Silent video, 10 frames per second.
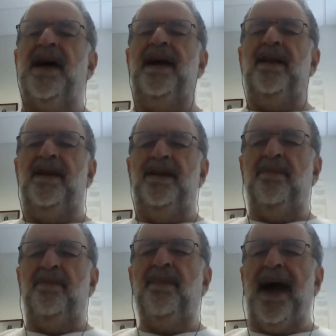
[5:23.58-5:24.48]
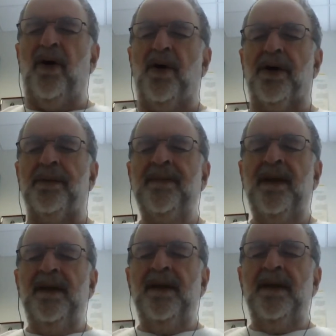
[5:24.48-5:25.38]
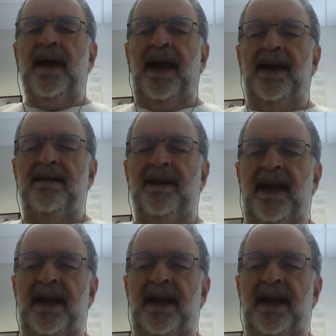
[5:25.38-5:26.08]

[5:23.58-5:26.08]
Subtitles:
dial in the power and